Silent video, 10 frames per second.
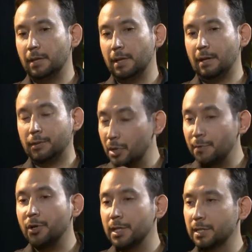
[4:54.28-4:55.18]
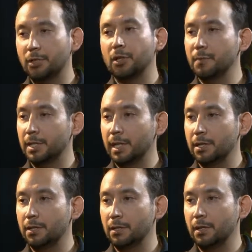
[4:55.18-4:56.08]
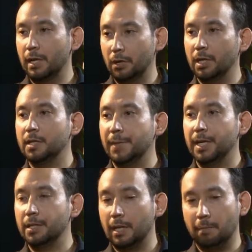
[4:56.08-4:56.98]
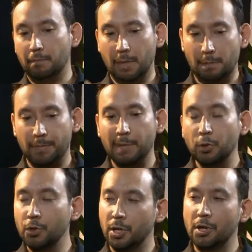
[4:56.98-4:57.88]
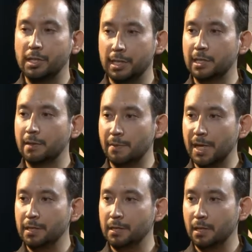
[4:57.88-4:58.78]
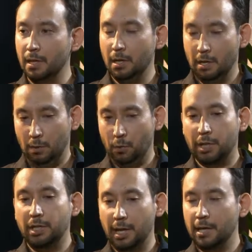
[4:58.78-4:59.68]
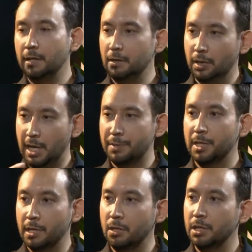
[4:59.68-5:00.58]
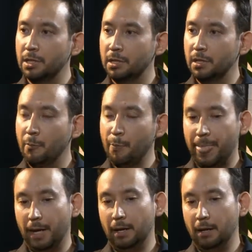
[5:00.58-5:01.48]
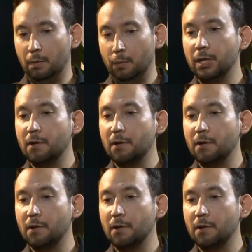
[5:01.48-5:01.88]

ScriptRock is a documentation knowledge base. People who know the system the best work together to capture their knowledge, we